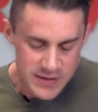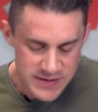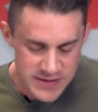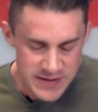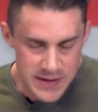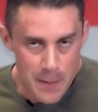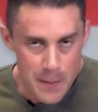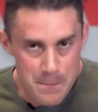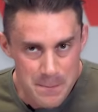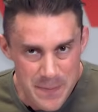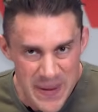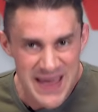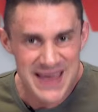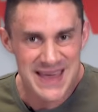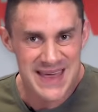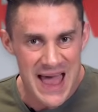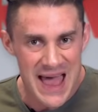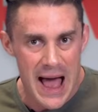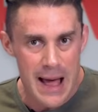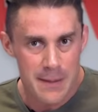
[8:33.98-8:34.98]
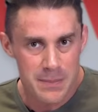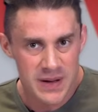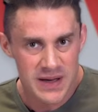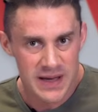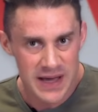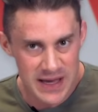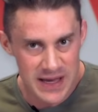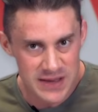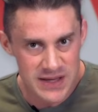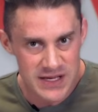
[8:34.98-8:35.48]
The big gap
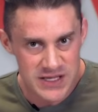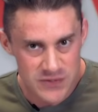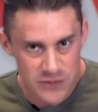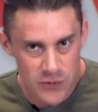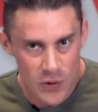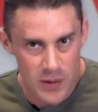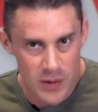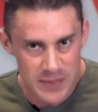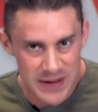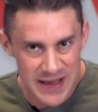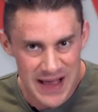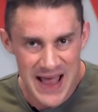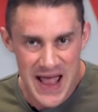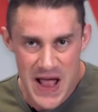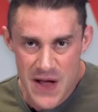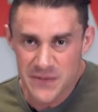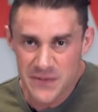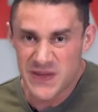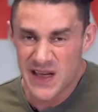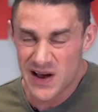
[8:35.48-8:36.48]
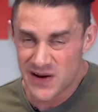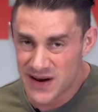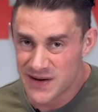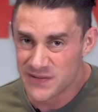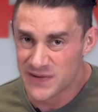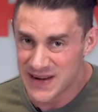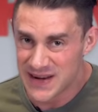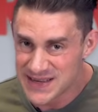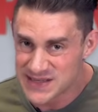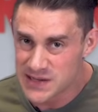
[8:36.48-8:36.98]
in this formula, if there
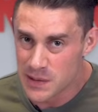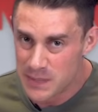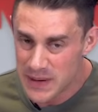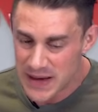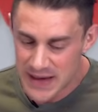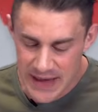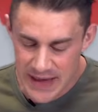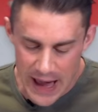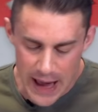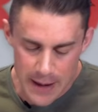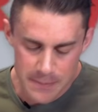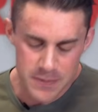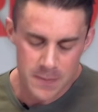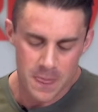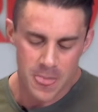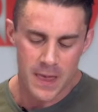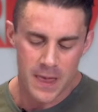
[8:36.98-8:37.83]
even is a big gap,